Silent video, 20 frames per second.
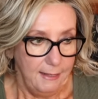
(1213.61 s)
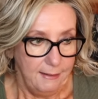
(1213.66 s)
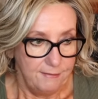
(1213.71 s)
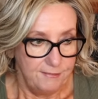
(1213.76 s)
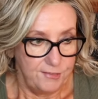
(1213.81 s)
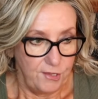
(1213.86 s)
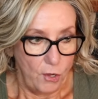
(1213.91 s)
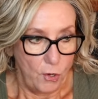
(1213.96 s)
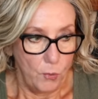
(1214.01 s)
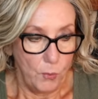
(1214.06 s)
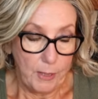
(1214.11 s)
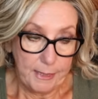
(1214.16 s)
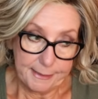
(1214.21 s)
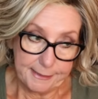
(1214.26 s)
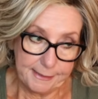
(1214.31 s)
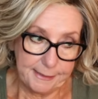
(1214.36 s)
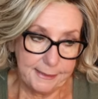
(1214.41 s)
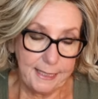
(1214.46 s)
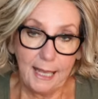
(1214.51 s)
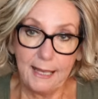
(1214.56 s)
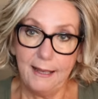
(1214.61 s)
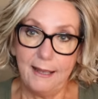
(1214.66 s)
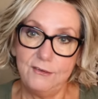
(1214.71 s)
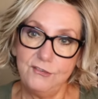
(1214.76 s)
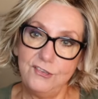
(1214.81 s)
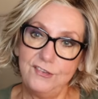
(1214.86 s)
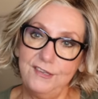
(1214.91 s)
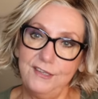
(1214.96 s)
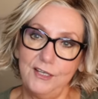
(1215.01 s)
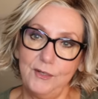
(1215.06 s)
So, yeah, I
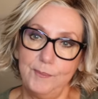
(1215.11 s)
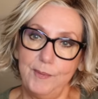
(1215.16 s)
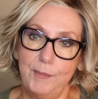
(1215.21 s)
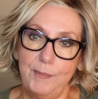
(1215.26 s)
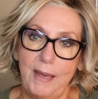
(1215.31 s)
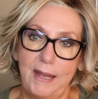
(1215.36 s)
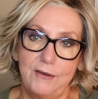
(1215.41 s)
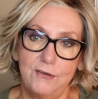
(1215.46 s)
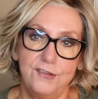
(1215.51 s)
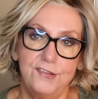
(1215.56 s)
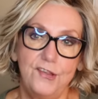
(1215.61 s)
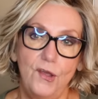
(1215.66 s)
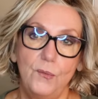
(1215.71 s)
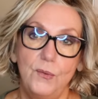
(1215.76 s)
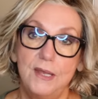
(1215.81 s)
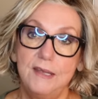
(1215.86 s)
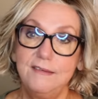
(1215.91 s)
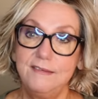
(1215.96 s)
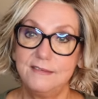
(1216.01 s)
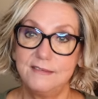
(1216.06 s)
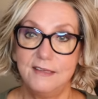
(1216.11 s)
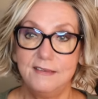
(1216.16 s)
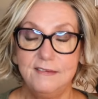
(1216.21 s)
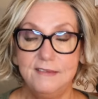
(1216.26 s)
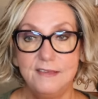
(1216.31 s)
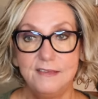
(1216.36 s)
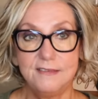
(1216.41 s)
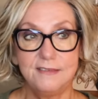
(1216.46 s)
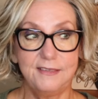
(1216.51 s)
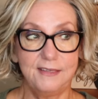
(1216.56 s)
just think it'll be better. So is
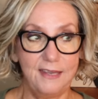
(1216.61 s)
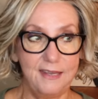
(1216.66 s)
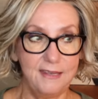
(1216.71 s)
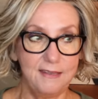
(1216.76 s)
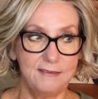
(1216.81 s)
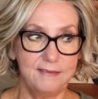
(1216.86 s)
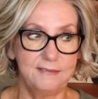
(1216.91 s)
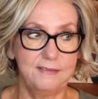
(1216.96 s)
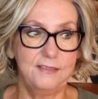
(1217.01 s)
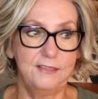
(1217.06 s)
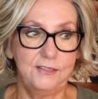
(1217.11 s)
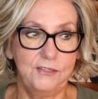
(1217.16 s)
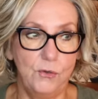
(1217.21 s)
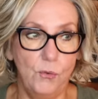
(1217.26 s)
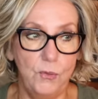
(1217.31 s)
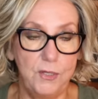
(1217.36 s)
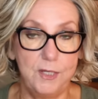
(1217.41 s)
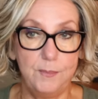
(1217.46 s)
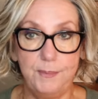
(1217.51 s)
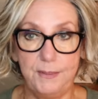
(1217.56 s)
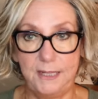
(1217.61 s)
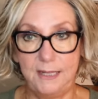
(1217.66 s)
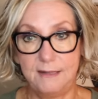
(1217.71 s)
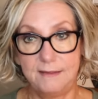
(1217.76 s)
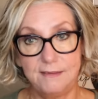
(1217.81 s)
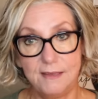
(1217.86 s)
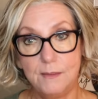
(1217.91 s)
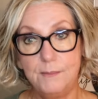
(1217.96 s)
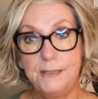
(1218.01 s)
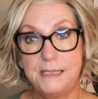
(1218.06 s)
this is, is going to be,
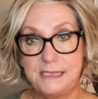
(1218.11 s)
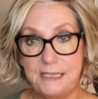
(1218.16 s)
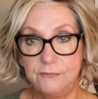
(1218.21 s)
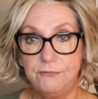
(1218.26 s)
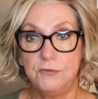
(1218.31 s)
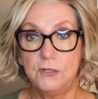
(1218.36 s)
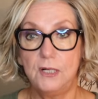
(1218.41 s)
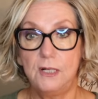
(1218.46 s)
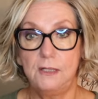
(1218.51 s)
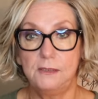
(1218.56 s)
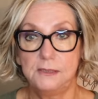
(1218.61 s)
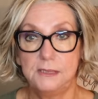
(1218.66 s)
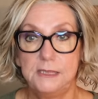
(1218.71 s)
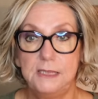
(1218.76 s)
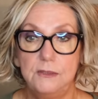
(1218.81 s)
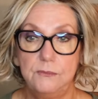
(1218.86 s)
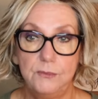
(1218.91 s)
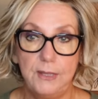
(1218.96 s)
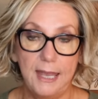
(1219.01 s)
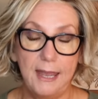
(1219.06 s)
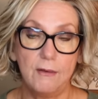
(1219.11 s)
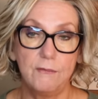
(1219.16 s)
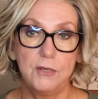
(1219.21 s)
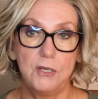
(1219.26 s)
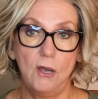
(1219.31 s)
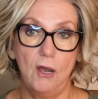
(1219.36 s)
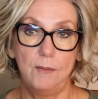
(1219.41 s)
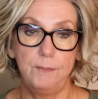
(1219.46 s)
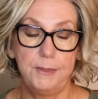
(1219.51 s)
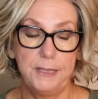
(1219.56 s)
it's going to be difficult as
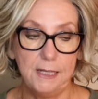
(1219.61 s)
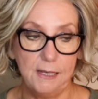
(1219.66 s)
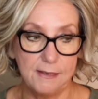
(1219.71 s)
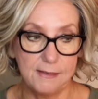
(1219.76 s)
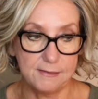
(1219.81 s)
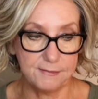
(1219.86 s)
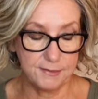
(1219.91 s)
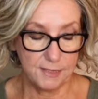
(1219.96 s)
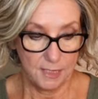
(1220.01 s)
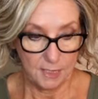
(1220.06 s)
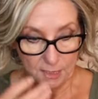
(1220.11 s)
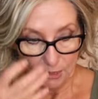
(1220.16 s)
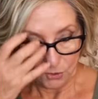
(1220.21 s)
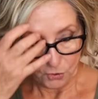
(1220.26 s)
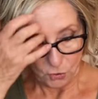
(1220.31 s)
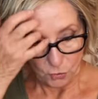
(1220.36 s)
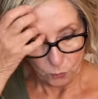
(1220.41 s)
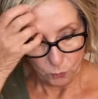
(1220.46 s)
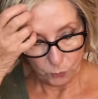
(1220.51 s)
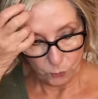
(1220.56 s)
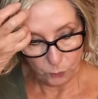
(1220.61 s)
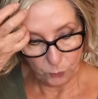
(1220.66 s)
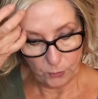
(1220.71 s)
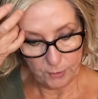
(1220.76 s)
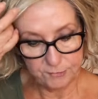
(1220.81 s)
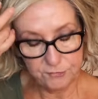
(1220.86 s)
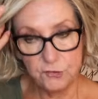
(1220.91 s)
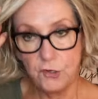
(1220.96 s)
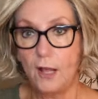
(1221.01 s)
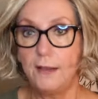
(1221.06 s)
carry-on, because
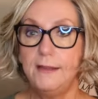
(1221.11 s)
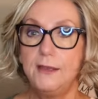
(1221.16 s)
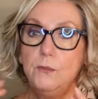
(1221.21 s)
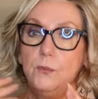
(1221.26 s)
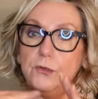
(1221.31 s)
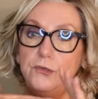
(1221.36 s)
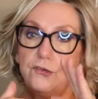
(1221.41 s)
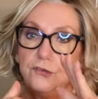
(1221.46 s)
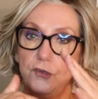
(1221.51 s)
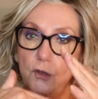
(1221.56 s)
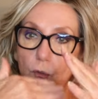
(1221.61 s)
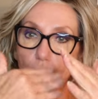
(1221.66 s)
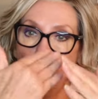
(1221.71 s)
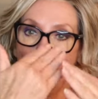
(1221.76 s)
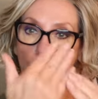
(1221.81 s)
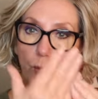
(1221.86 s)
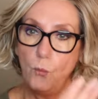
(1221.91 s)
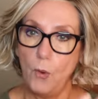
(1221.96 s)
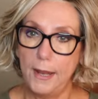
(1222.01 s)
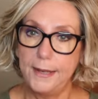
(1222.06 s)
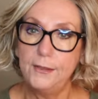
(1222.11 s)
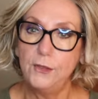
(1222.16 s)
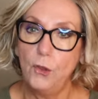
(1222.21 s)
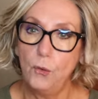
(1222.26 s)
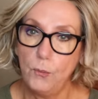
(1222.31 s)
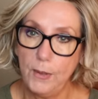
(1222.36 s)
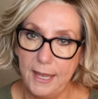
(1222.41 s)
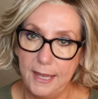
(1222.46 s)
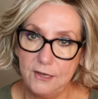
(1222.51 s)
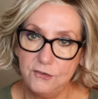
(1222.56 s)
it's not like we're just going to one
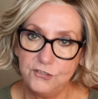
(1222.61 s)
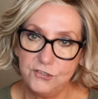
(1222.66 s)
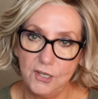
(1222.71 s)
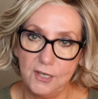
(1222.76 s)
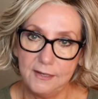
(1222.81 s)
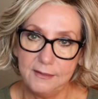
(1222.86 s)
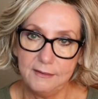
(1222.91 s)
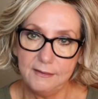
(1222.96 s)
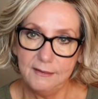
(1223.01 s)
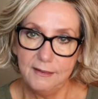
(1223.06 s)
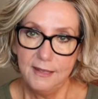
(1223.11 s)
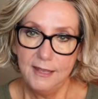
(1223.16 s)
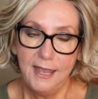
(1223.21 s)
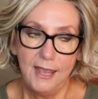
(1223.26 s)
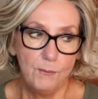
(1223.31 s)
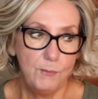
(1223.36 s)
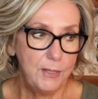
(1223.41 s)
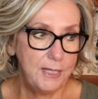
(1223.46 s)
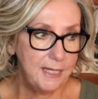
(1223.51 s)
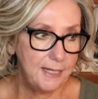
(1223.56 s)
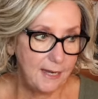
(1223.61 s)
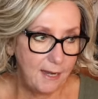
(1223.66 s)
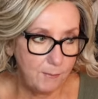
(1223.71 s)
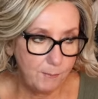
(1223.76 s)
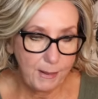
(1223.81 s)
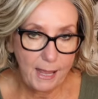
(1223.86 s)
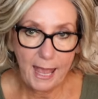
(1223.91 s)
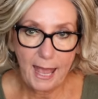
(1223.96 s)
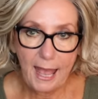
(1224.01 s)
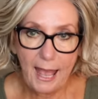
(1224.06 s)
location and we can
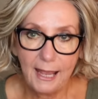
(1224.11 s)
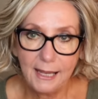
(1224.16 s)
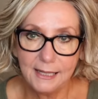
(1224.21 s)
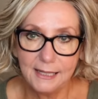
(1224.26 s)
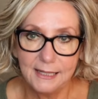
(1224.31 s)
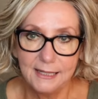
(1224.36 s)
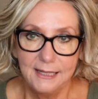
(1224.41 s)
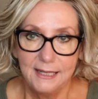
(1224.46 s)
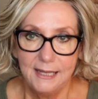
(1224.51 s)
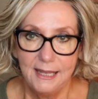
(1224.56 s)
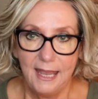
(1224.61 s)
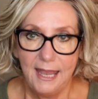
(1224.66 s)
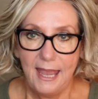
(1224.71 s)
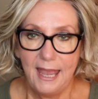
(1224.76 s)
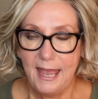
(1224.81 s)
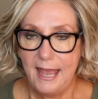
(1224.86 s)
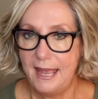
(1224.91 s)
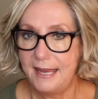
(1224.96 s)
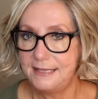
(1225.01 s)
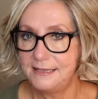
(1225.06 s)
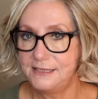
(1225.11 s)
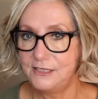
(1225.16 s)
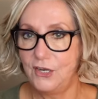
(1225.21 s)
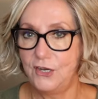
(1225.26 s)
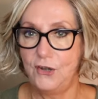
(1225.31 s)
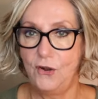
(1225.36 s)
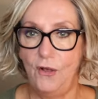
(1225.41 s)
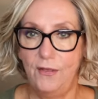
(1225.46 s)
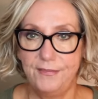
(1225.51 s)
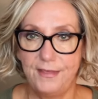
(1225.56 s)
unpack and,
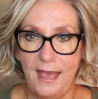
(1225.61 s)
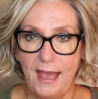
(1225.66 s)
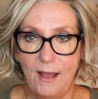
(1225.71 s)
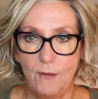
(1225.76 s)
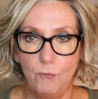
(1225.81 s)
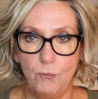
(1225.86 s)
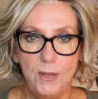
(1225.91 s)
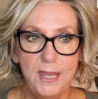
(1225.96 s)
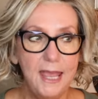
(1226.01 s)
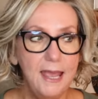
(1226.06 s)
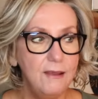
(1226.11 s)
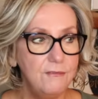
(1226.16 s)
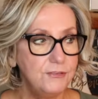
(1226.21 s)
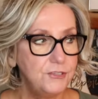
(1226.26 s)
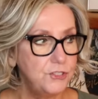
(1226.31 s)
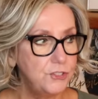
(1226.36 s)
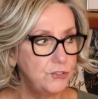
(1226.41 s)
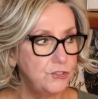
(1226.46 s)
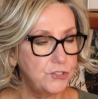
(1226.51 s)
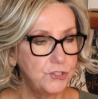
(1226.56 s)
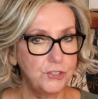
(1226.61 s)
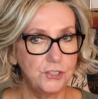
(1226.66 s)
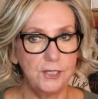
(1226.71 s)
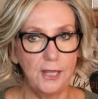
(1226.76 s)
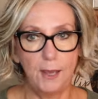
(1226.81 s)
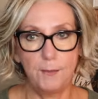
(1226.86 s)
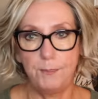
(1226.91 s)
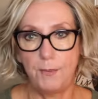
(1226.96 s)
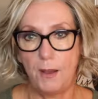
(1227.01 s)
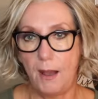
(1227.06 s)
and all that. We have to
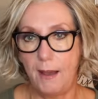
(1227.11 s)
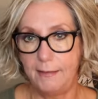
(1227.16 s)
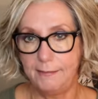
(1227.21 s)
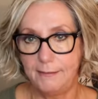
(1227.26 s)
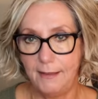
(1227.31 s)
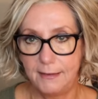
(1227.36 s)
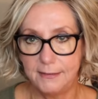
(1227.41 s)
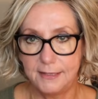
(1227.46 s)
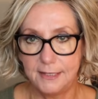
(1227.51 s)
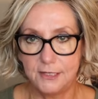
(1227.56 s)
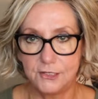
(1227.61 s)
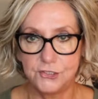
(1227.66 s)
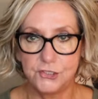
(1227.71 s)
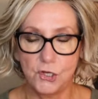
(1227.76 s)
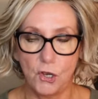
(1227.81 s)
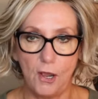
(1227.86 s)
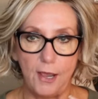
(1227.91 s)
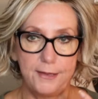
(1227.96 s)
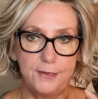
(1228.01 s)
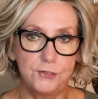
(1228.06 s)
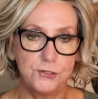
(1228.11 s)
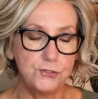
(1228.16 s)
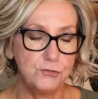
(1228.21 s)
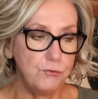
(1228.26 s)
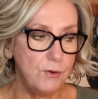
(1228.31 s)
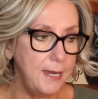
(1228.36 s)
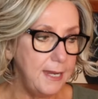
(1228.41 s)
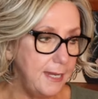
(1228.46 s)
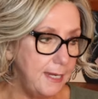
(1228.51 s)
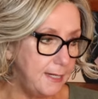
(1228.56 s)
schlep our luggage on a
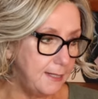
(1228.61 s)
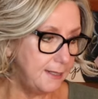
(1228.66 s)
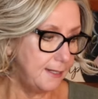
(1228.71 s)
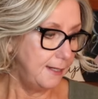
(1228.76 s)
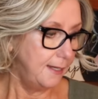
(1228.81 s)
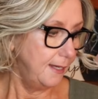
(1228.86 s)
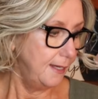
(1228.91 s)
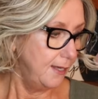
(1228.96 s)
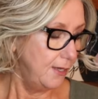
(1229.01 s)
train.